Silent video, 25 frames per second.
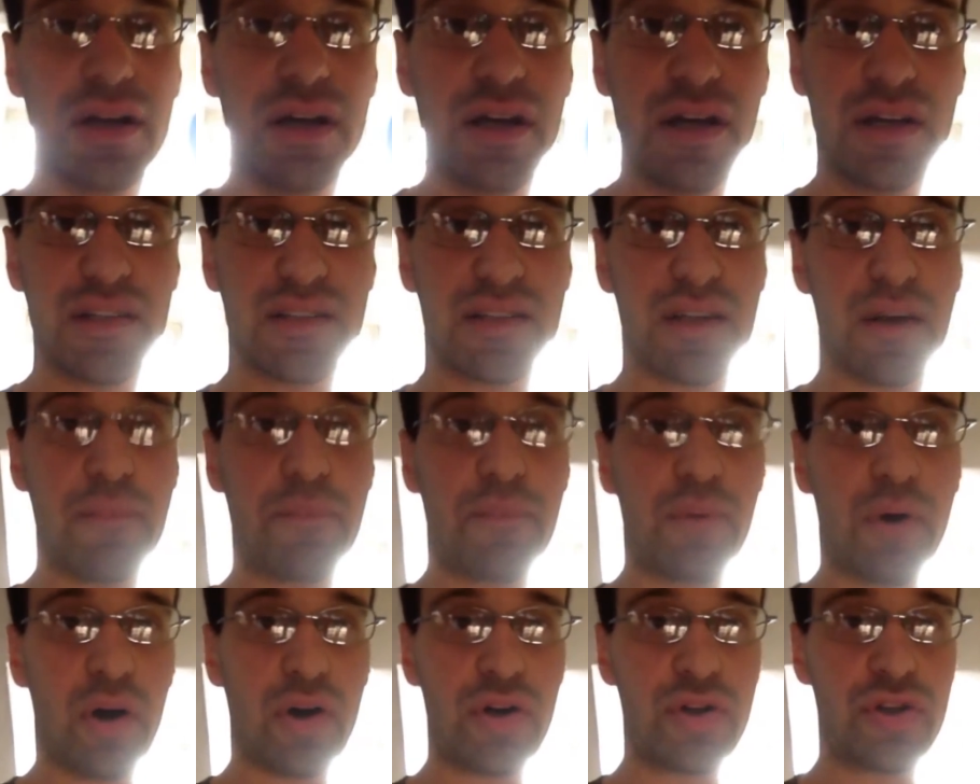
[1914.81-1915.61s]
I'm not going
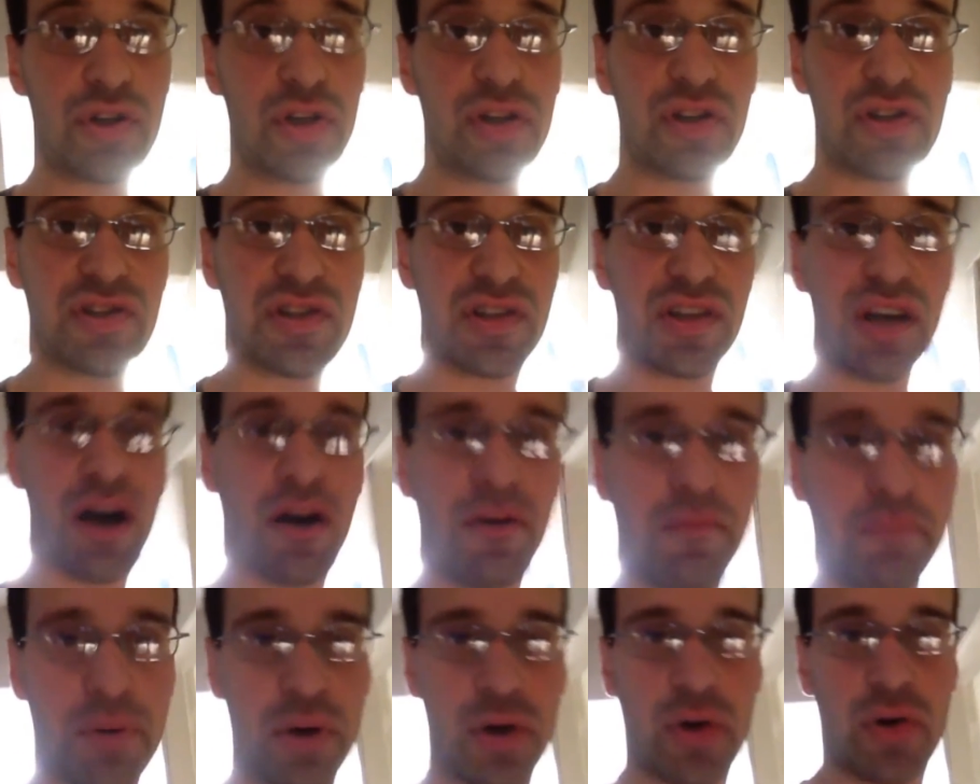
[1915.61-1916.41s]
to go to their
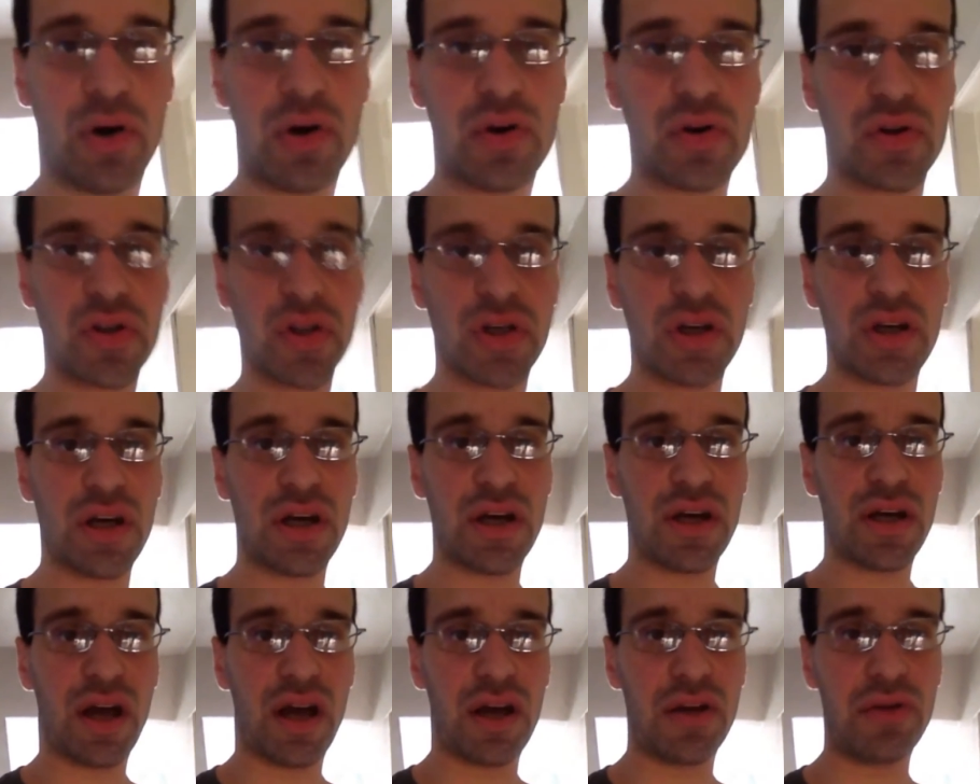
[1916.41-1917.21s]
room and show
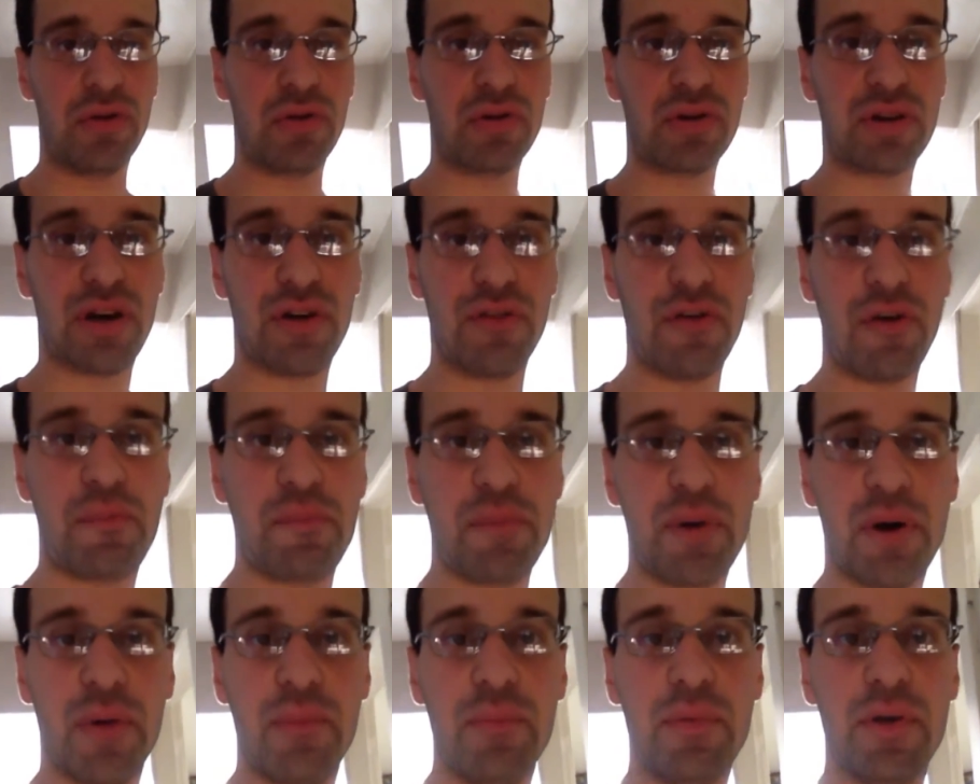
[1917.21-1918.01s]
their
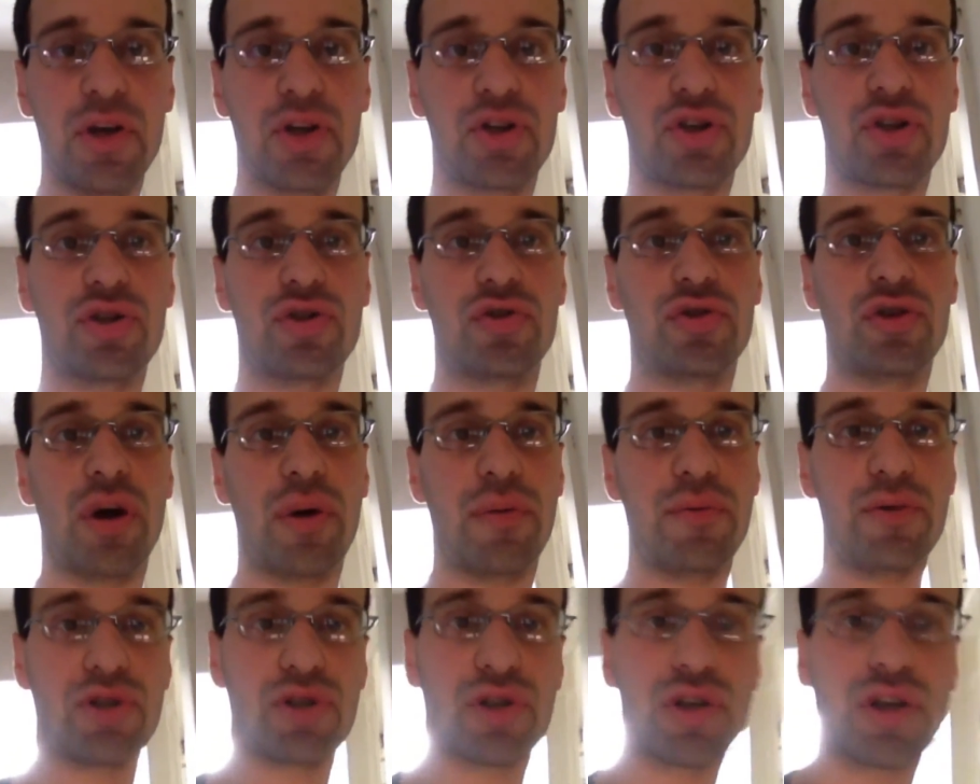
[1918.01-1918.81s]
some personal
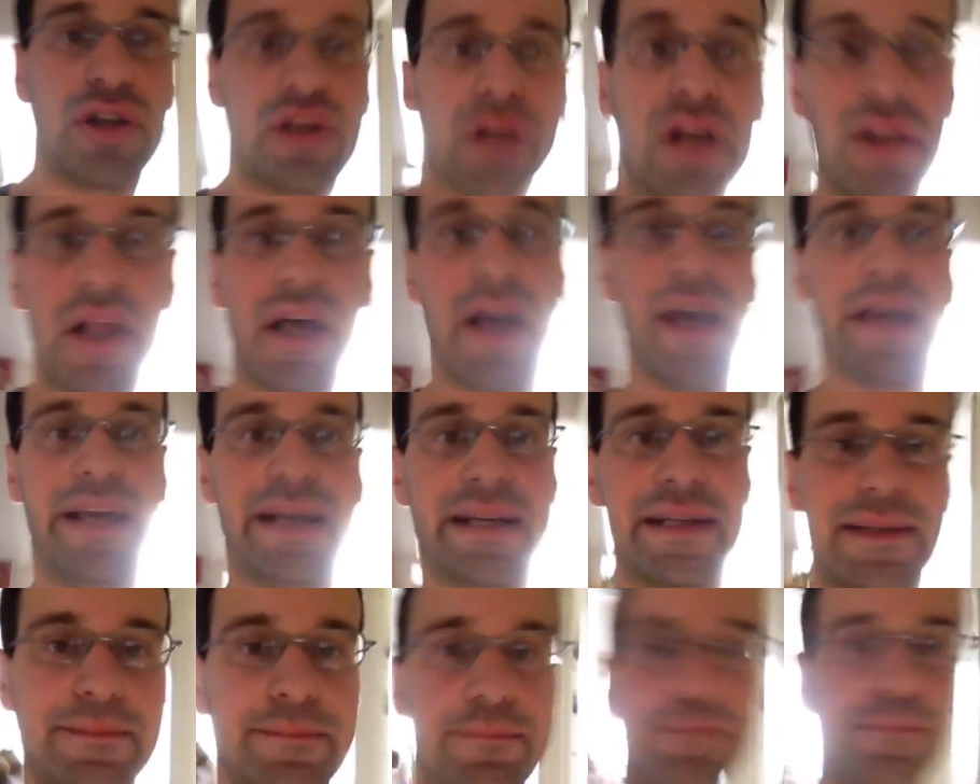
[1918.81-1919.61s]
stuff because
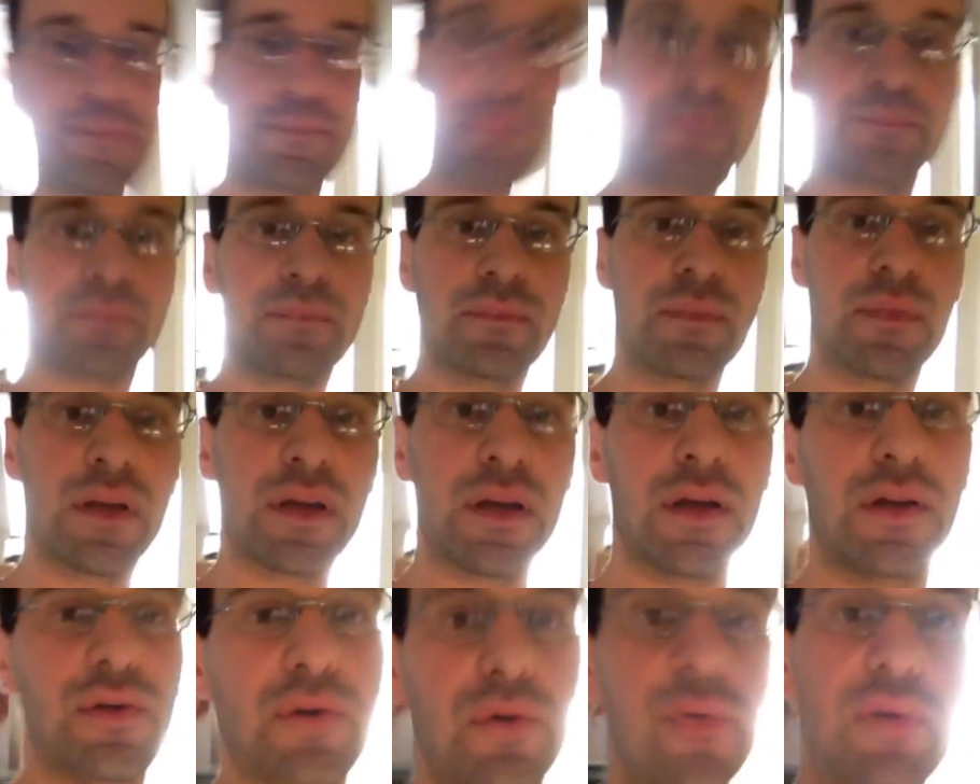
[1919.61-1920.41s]
I don't have a
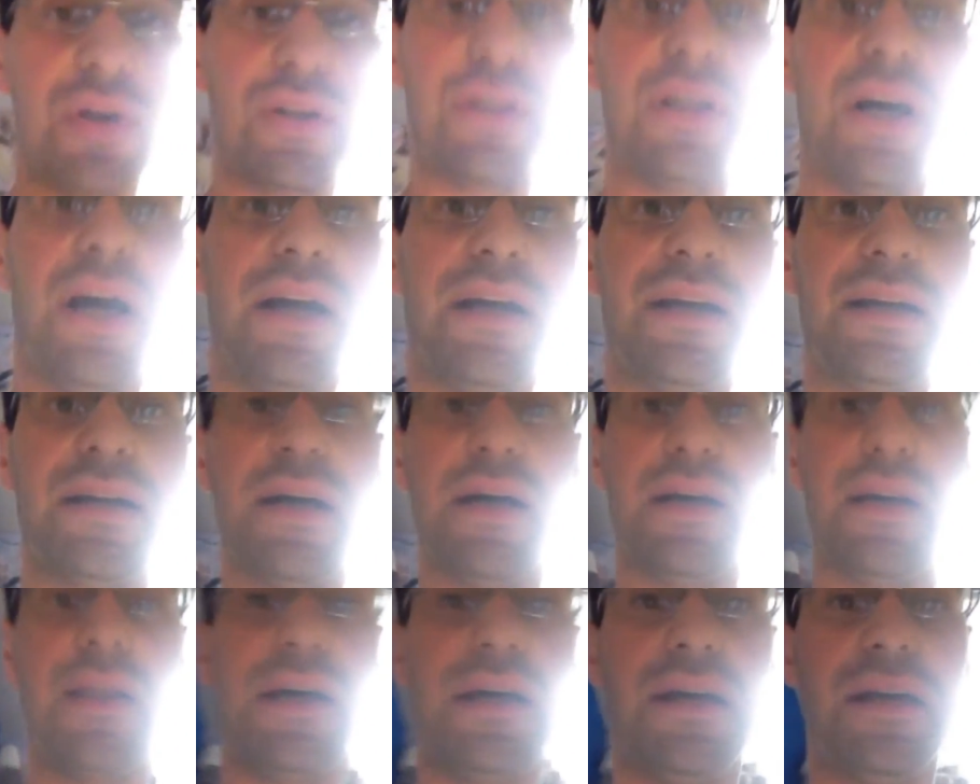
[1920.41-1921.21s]
permission, so
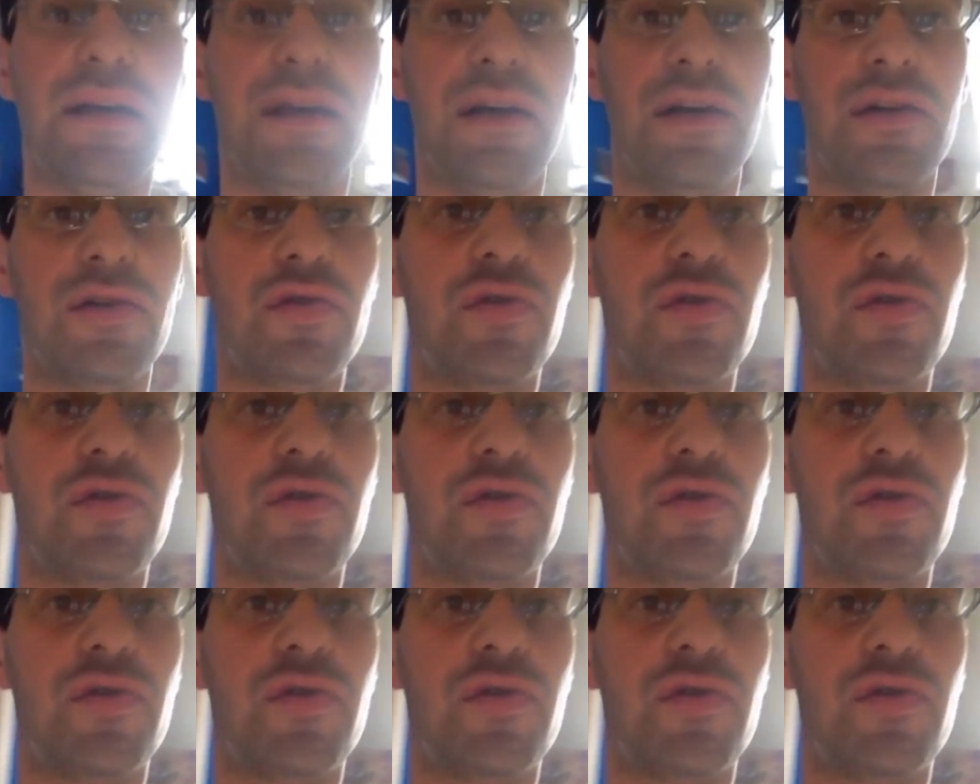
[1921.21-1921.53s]
I'm just gonna